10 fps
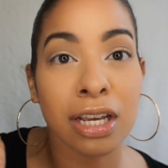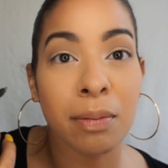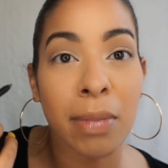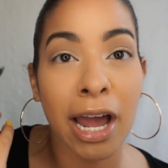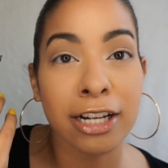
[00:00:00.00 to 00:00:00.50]
to take a
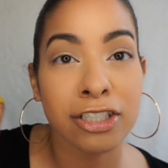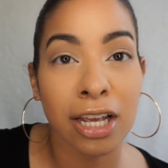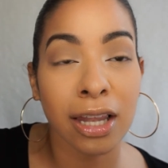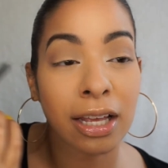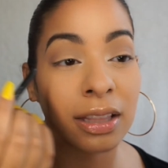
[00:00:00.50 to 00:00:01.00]
match
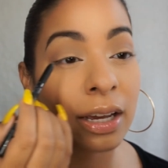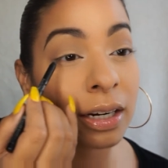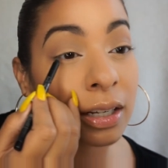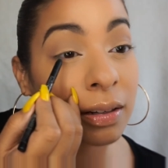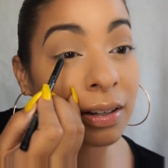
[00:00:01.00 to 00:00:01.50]
and like
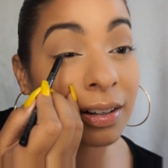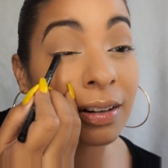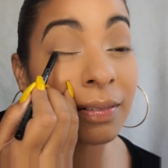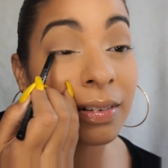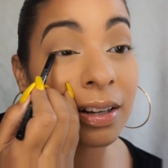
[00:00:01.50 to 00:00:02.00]
light it
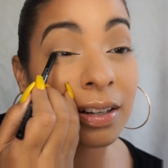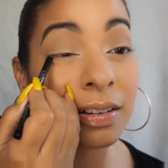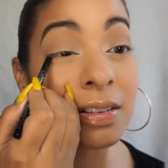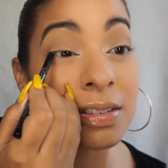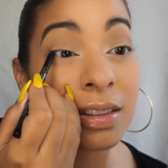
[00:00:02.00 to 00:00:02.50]

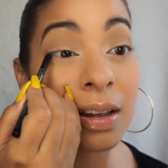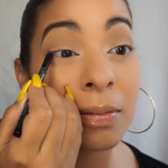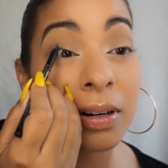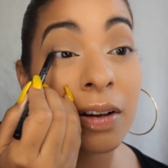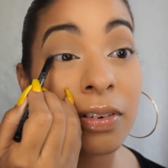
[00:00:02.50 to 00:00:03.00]
because they
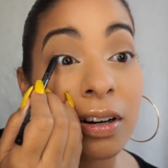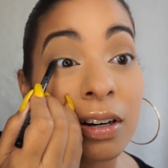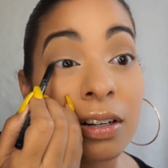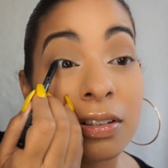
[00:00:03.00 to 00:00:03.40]
were never good.